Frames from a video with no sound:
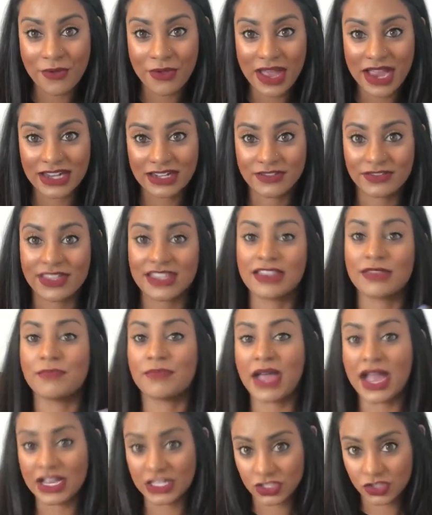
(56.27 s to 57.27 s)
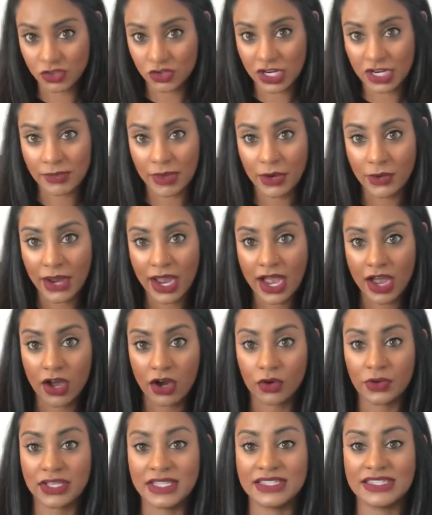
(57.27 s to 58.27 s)
kind of like the backstory about
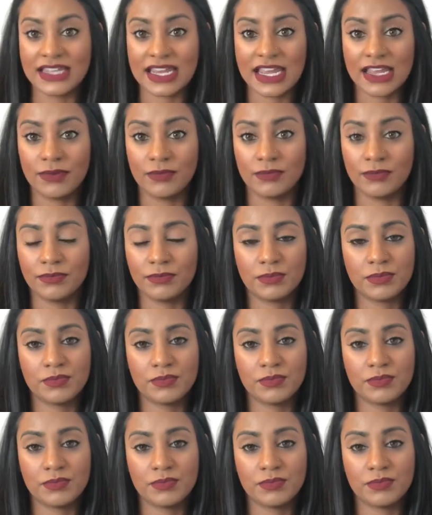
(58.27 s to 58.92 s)
how his name